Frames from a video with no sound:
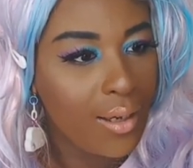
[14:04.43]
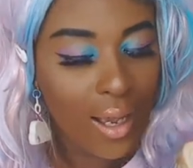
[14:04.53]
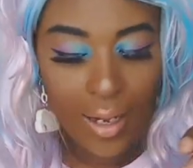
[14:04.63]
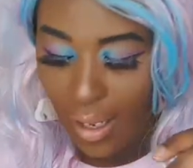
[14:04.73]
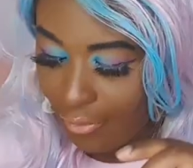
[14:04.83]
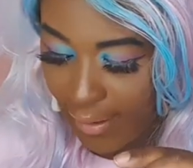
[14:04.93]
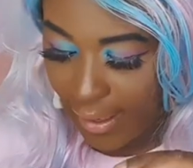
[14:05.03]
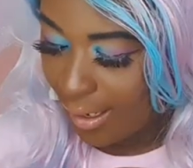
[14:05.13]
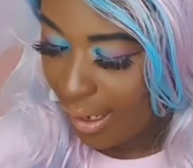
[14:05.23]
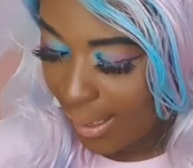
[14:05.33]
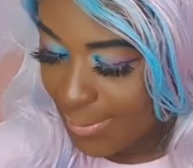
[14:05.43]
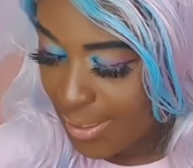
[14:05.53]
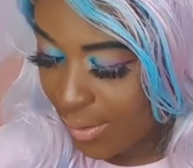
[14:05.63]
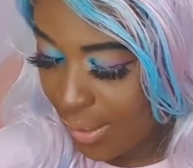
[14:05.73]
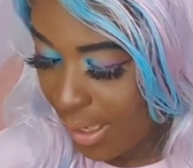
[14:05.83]
I love it. I
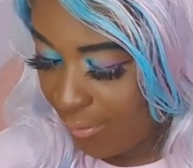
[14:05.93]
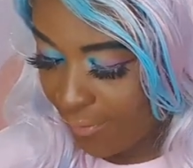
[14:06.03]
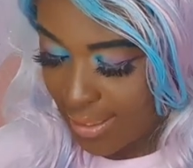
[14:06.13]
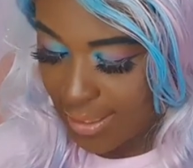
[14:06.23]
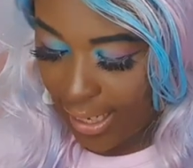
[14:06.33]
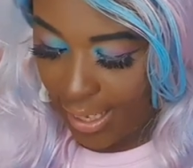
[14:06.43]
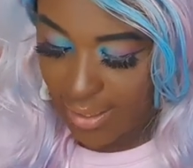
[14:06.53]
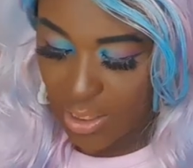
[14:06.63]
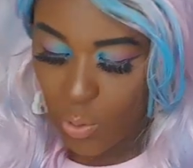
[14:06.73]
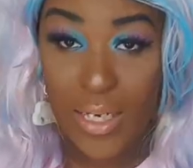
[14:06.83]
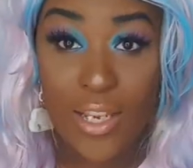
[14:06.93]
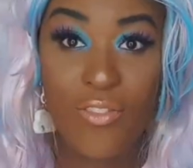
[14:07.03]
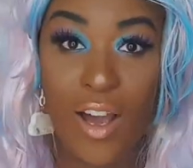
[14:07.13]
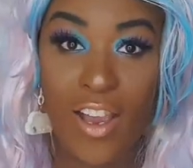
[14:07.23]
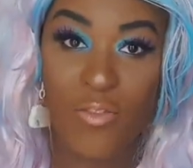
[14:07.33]
absolutely love it. So yeah, there's
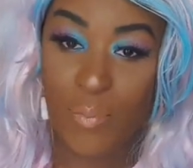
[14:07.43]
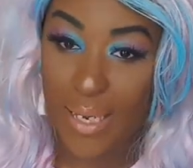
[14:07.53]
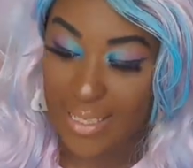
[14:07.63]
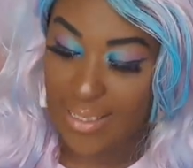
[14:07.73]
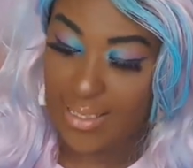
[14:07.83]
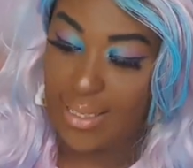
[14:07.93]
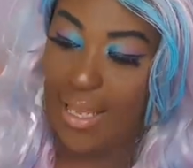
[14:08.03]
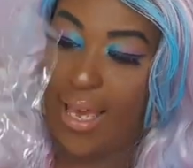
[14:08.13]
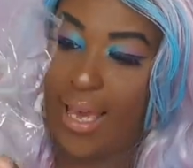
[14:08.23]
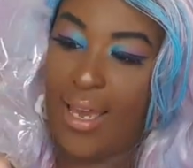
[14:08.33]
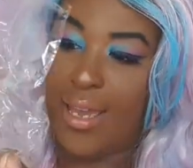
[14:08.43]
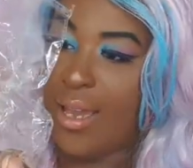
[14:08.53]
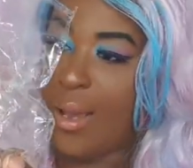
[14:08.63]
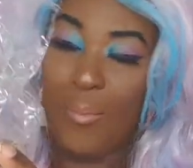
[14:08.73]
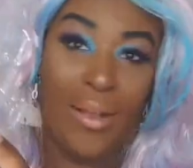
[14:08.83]
25 pieces in there.
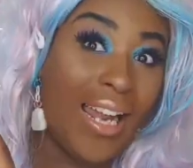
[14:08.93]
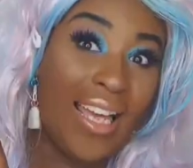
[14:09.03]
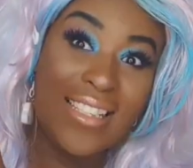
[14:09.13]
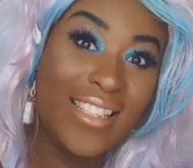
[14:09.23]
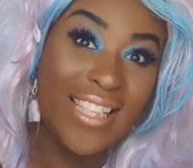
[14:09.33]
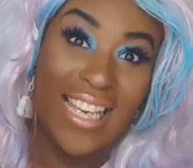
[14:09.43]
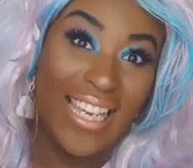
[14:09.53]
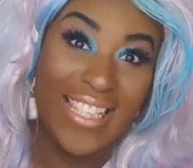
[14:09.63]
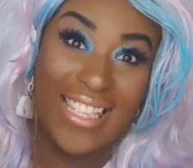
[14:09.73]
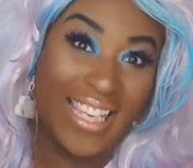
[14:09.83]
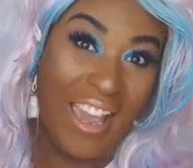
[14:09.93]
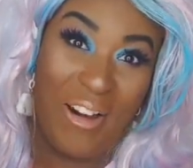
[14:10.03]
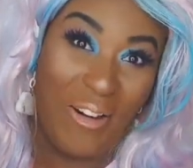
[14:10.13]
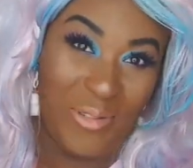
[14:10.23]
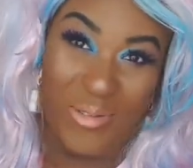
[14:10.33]
Plenty to get
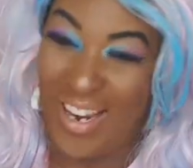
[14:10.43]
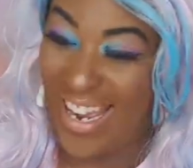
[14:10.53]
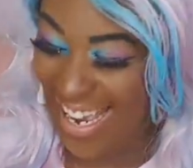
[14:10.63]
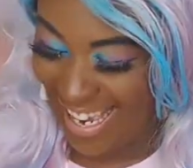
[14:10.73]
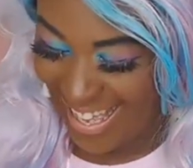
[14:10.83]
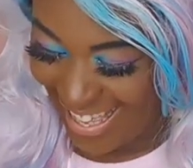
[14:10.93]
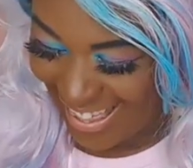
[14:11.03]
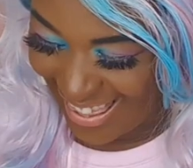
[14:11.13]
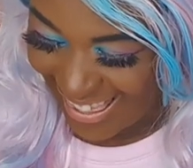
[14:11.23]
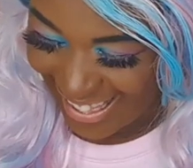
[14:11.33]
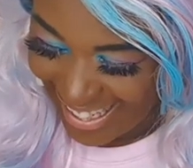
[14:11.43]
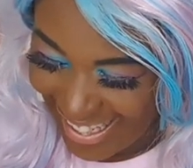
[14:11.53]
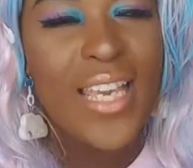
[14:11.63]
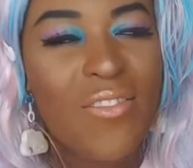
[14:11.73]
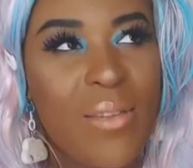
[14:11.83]
on
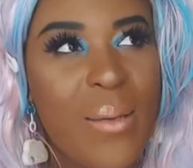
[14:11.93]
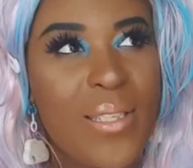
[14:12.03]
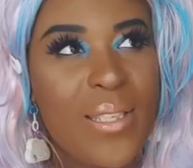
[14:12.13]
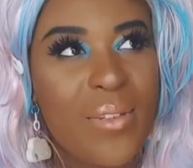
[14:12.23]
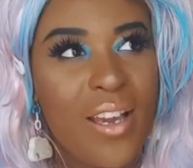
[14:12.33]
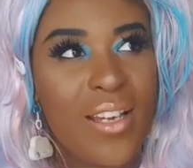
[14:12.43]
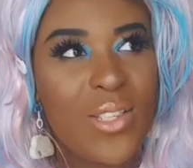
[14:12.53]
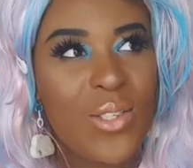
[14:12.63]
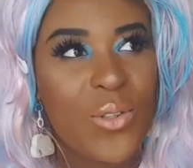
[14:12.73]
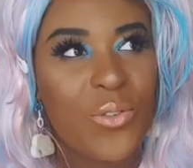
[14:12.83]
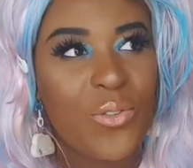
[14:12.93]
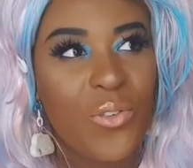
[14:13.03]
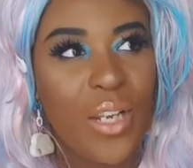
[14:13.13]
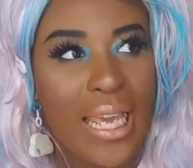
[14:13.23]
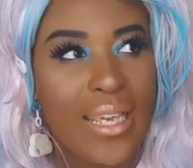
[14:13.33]
with. Even maybe some nice sort
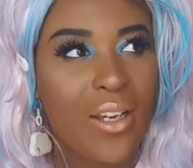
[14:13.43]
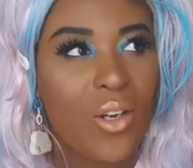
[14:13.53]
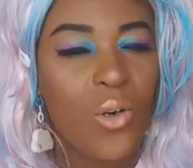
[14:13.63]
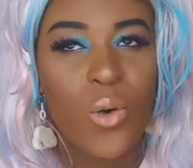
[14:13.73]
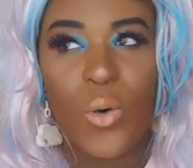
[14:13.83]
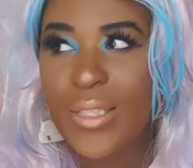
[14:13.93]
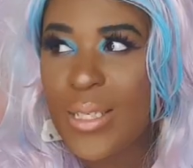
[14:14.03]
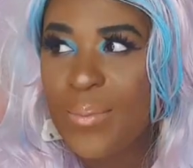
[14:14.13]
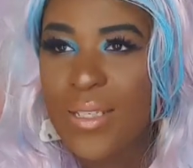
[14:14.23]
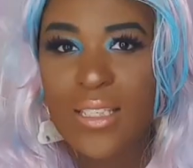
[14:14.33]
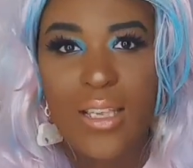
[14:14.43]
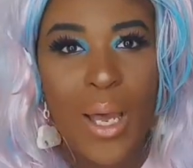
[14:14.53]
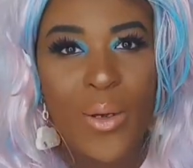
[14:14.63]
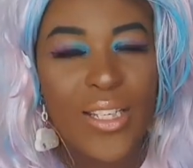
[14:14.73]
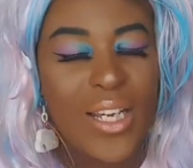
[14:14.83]
of like autumn
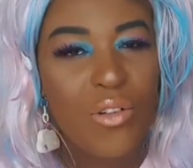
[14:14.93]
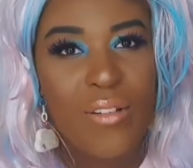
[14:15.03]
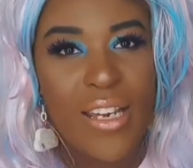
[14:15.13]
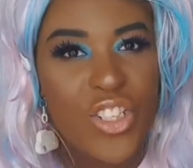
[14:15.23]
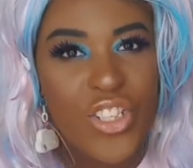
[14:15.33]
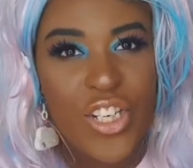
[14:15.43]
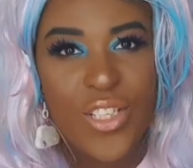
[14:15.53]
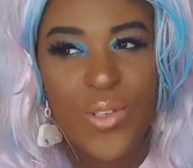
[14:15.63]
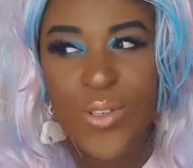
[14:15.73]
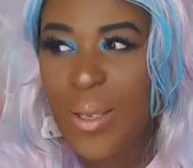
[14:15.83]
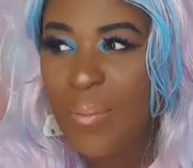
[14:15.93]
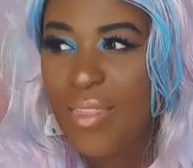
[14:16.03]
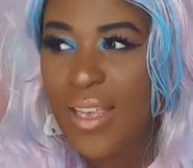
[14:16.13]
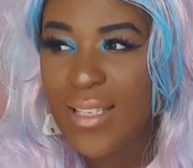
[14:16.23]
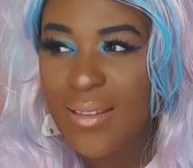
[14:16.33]
style decorations or
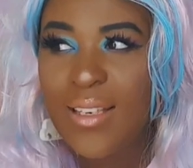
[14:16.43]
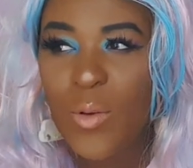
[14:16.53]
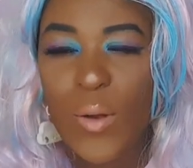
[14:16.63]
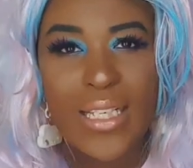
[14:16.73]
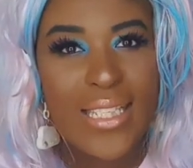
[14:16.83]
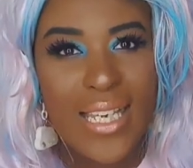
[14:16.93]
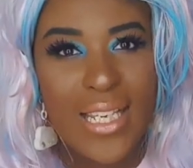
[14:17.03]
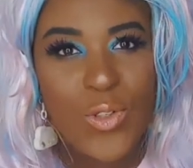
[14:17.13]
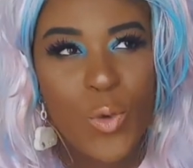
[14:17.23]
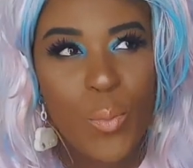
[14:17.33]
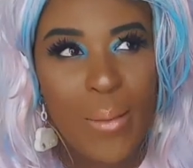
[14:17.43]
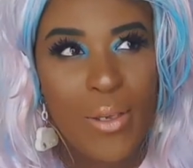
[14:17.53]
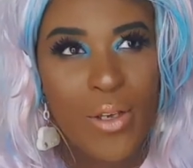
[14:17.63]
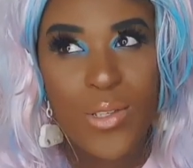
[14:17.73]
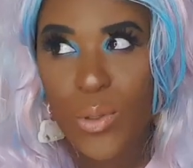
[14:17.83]
something. Something quite seasonal
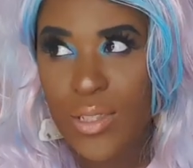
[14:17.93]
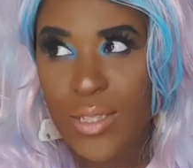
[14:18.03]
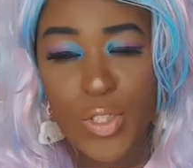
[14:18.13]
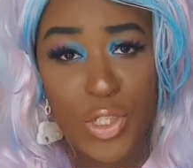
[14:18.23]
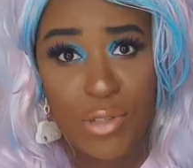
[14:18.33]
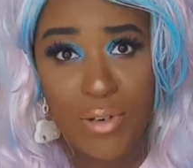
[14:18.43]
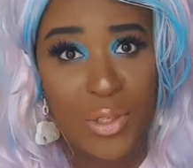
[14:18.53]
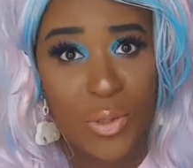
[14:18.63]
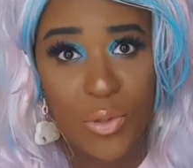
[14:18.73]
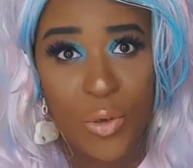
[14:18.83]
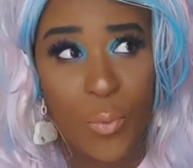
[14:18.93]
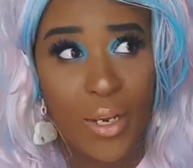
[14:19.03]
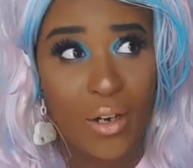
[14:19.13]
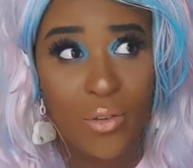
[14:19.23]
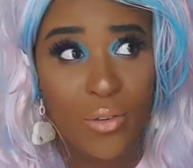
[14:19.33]
maybe, because autumn is just around the corner. We
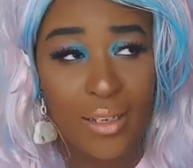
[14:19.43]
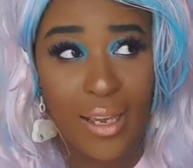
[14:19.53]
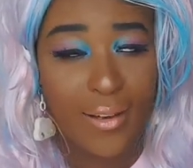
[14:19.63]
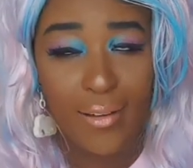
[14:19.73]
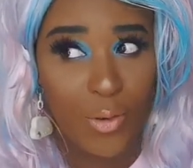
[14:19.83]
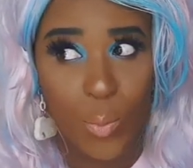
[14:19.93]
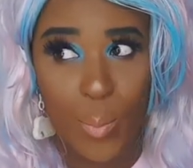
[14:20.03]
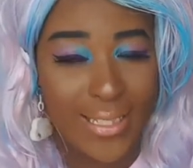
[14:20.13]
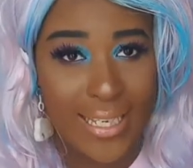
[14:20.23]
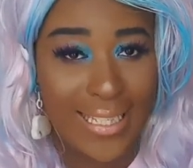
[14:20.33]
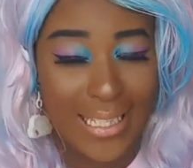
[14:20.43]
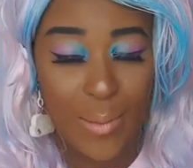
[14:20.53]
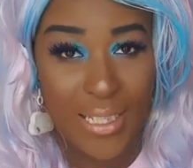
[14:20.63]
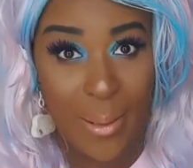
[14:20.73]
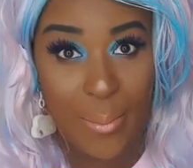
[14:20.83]
are like almost in
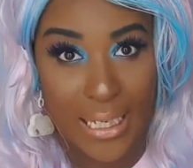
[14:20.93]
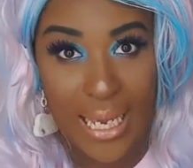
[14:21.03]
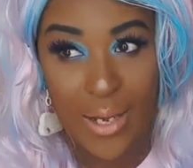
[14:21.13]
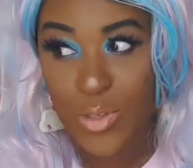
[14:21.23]
September now.